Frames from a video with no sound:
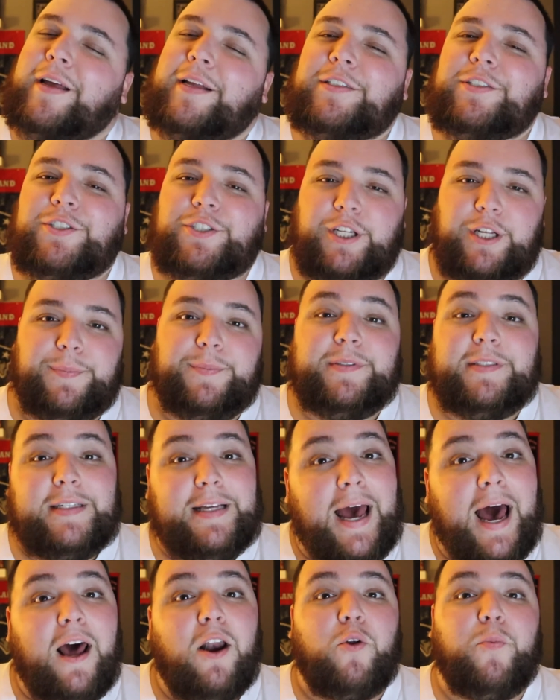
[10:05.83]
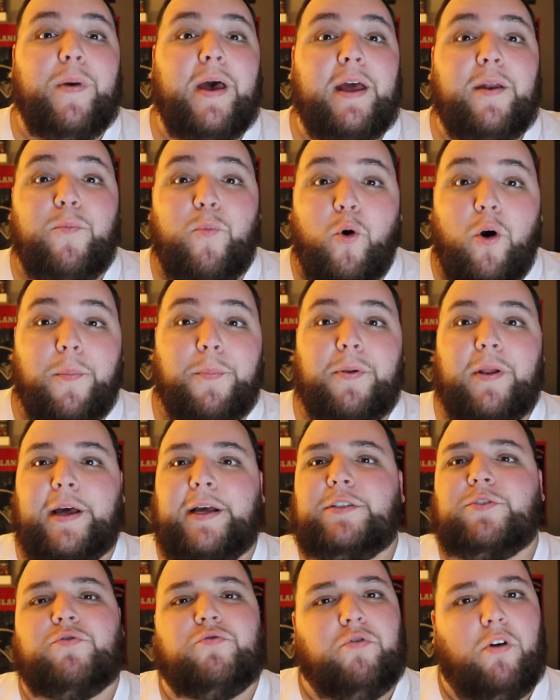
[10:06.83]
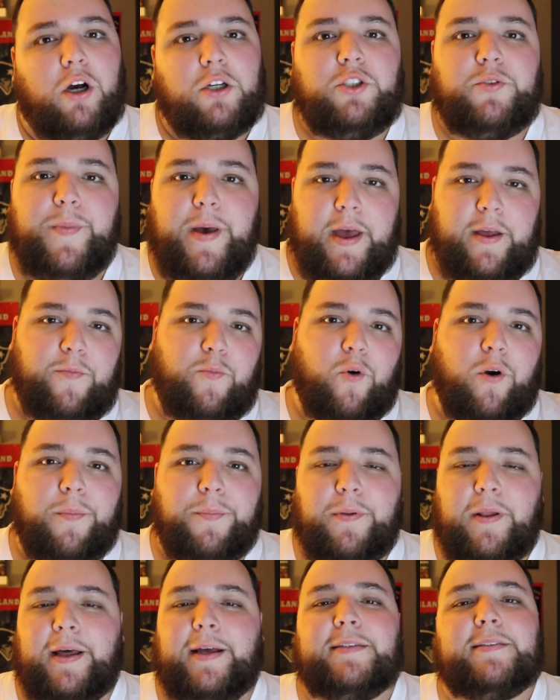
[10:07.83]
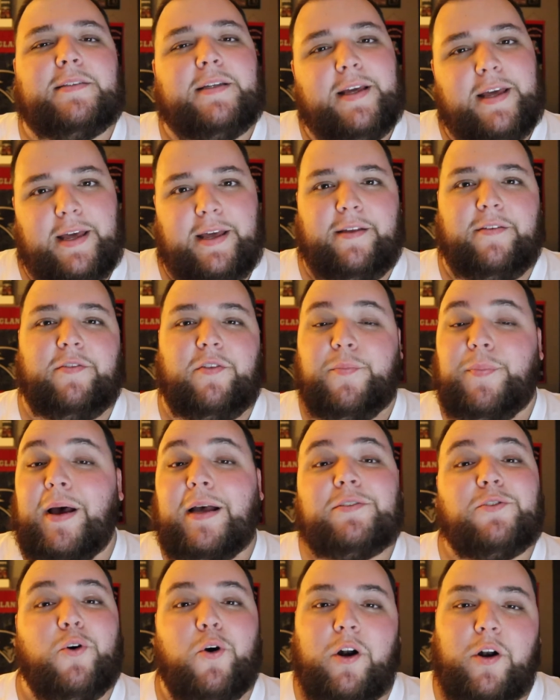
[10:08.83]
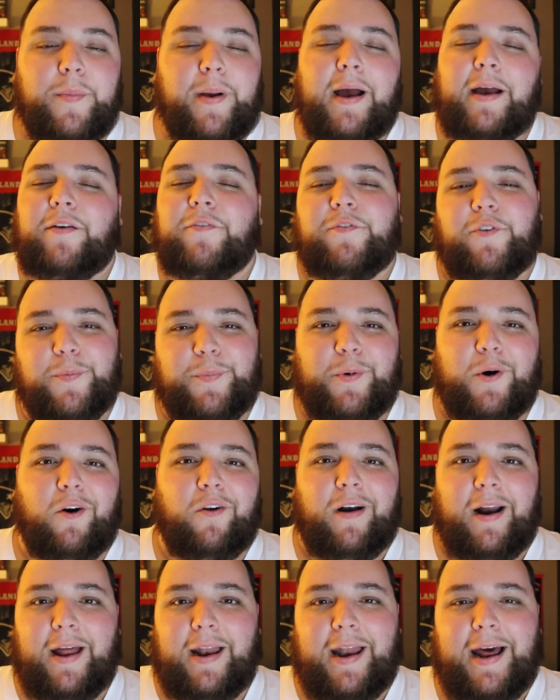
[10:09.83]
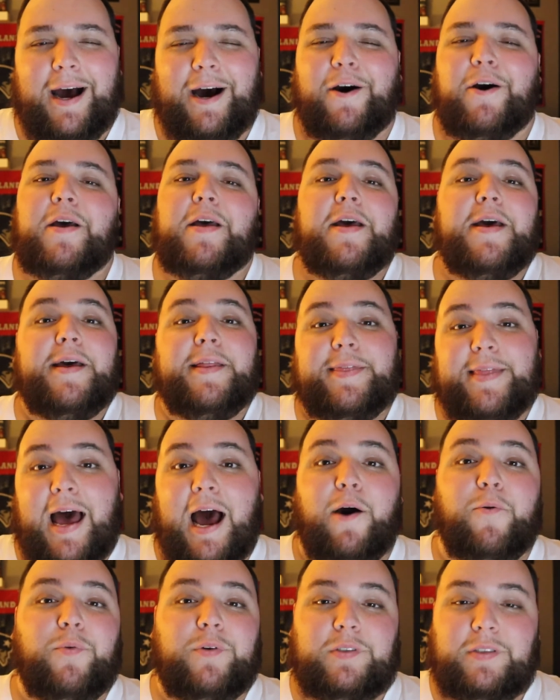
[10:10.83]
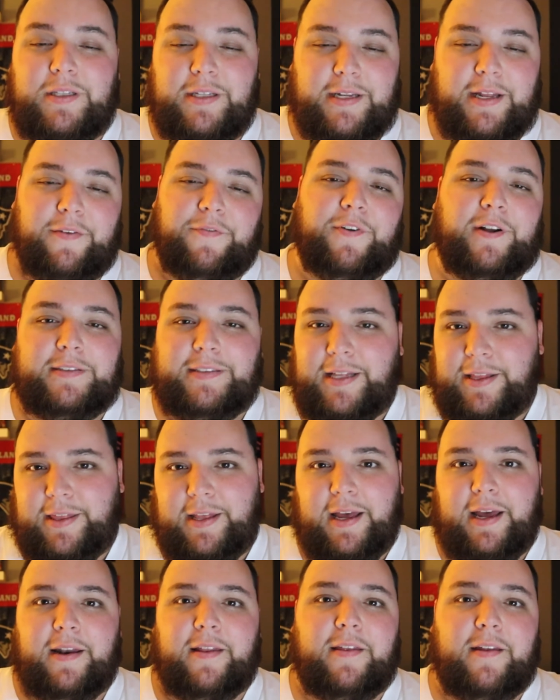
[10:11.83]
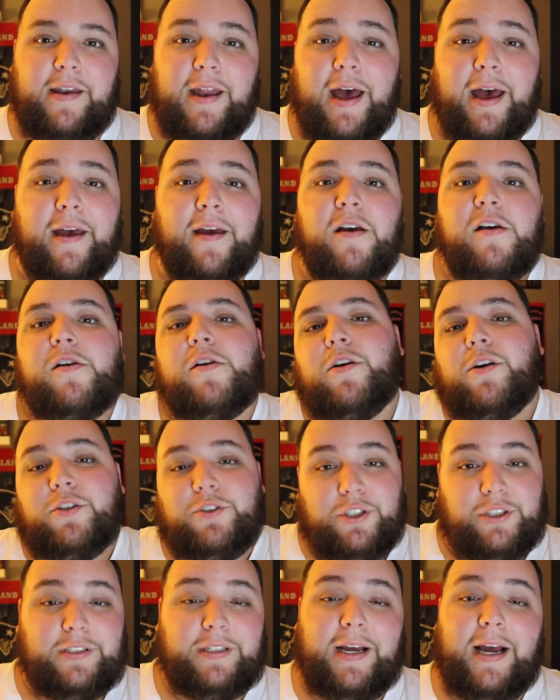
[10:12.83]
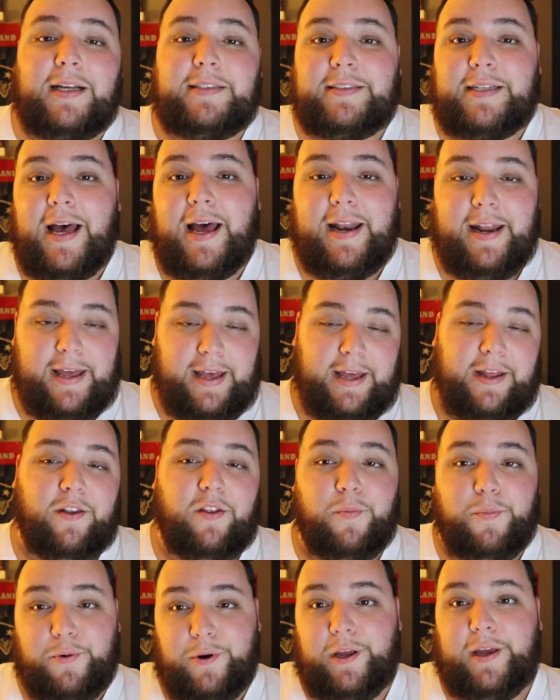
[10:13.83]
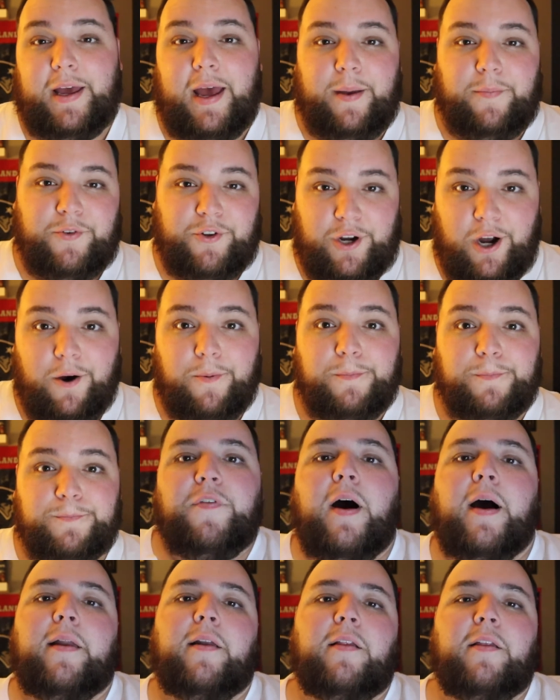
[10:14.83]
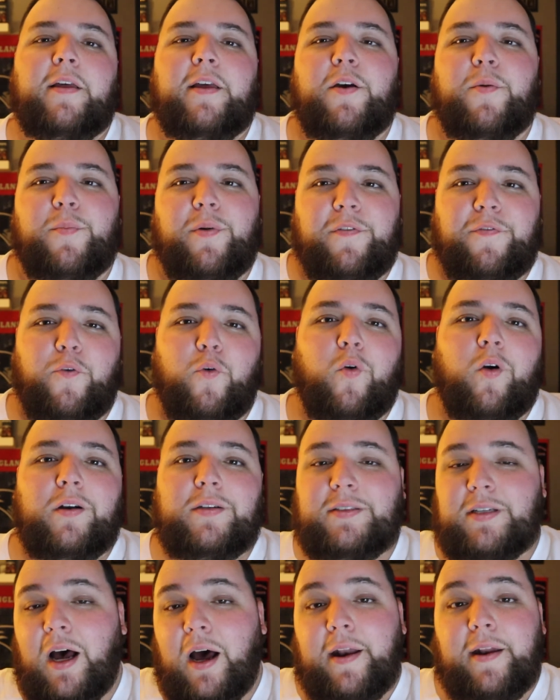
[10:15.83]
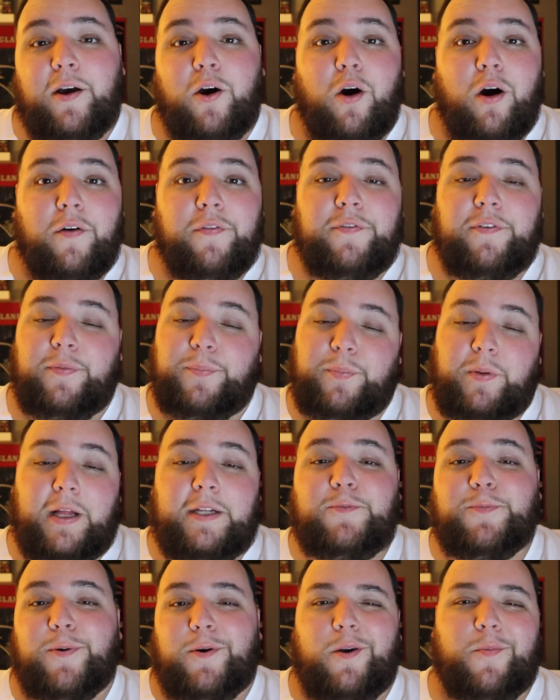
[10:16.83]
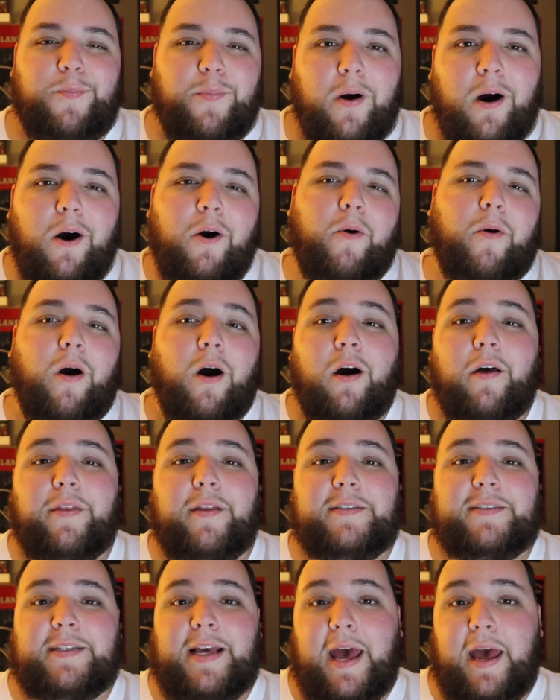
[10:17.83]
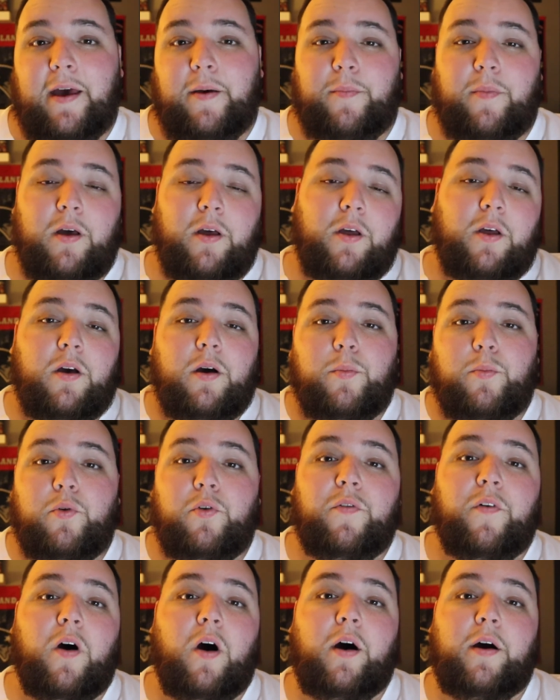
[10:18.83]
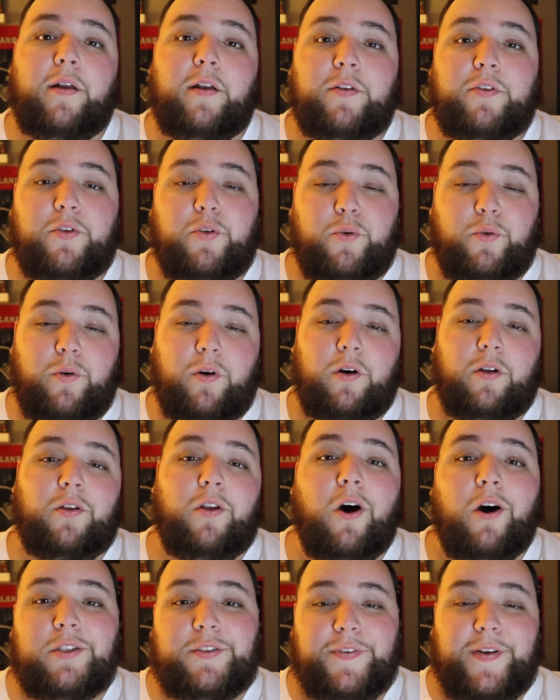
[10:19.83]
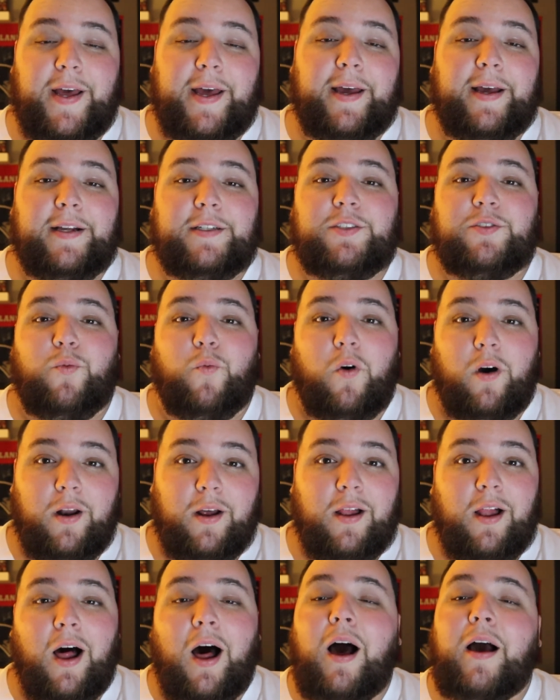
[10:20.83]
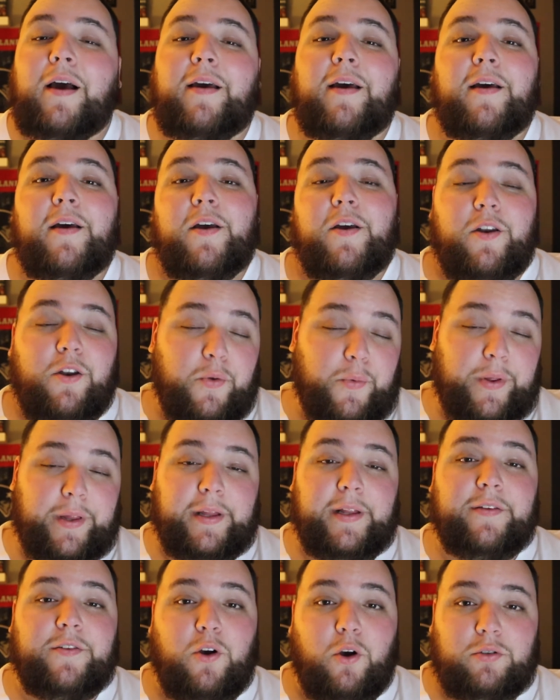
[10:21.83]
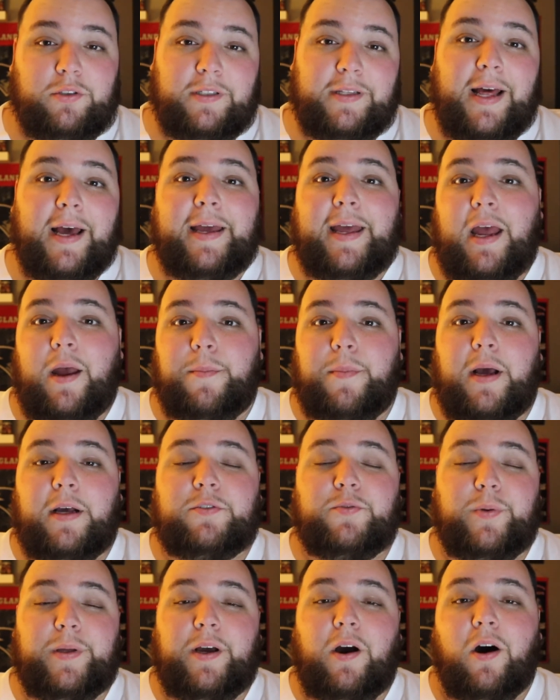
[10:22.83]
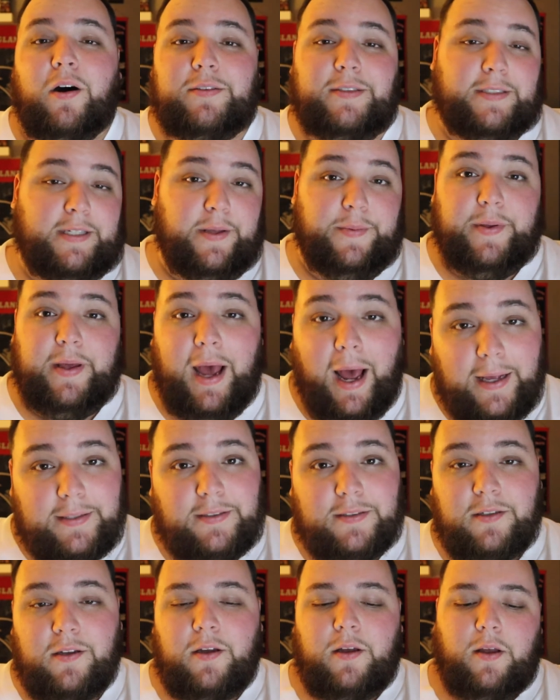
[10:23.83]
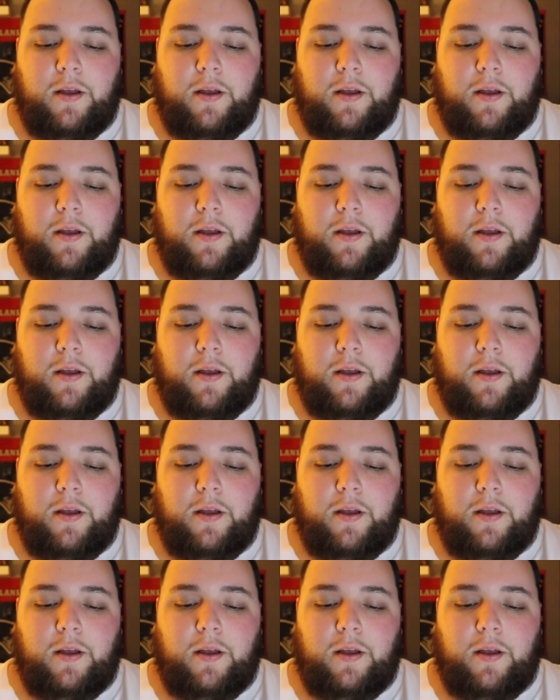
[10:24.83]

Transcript: It's cheap. Seattle made more plays. Russ made more plays. He's the best quarterback in football right now. That was the difference at the end of the day, just like I said in the pregame show. Finally, before signing off, let's put a bow on this game. Move on to Las Vegas, 1 o'clock. New England's hosting that game next week on CBS.